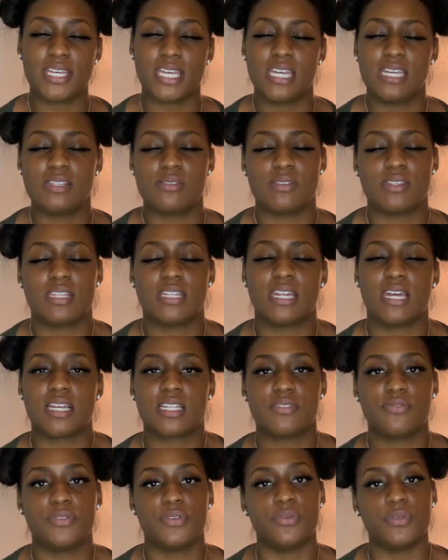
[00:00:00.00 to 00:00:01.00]
kids within the next
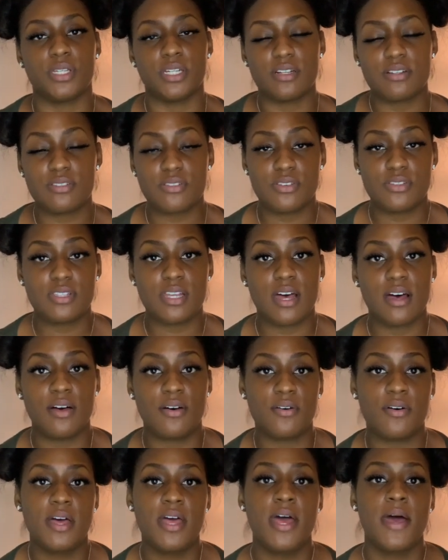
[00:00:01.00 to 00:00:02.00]
few years or
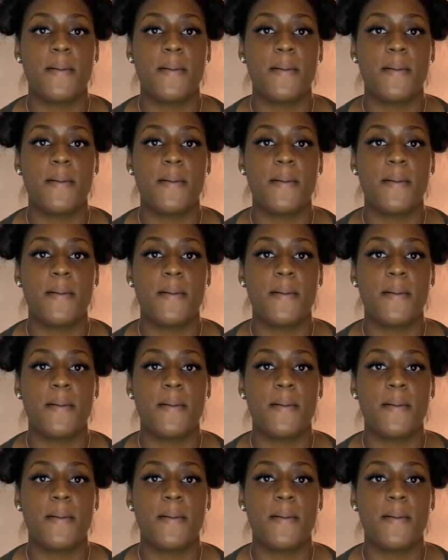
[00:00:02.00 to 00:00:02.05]
so,